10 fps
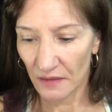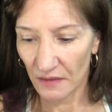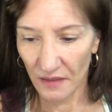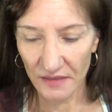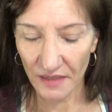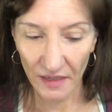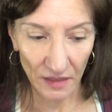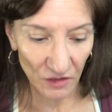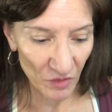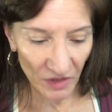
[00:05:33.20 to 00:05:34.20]
It's like,
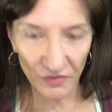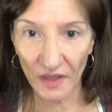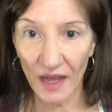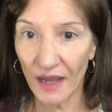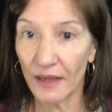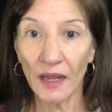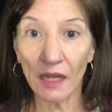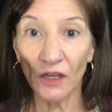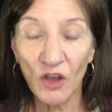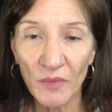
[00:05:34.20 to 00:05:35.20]
hello
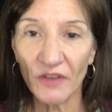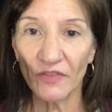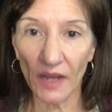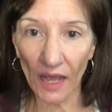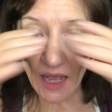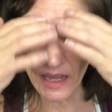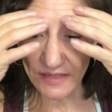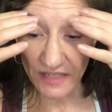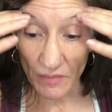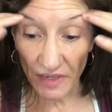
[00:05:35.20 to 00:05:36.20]
McFly, is
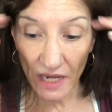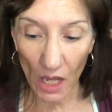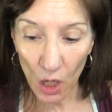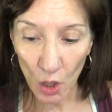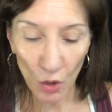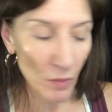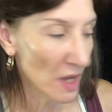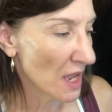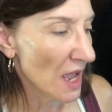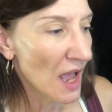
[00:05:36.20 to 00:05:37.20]
anybody home?
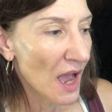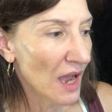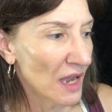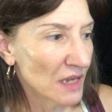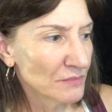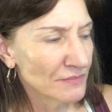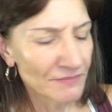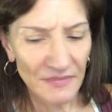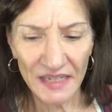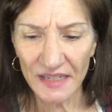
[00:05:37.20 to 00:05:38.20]
And
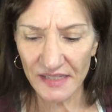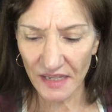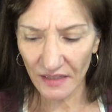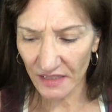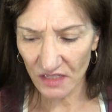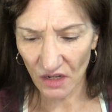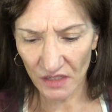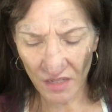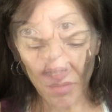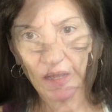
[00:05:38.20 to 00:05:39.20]
it suddenly dawned
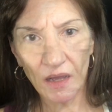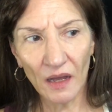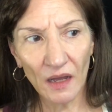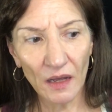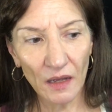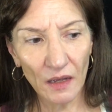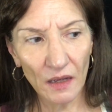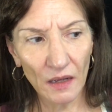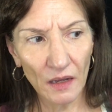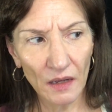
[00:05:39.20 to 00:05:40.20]
on me,
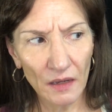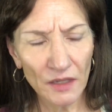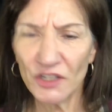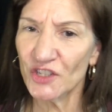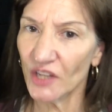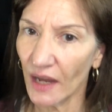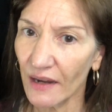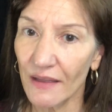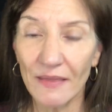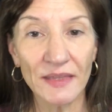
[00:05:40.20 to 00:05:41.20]

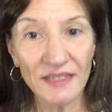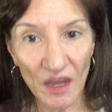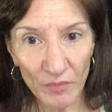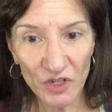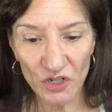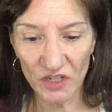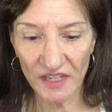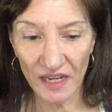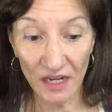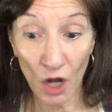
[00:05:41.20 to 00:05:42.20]
check the temperature
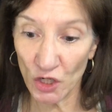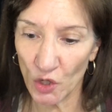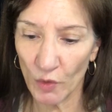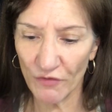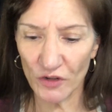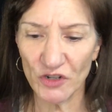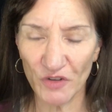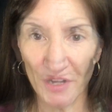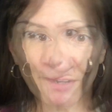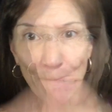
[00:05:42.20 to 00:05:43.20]
setting on your
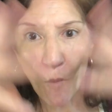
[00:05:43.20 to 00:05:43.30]
refrigerator.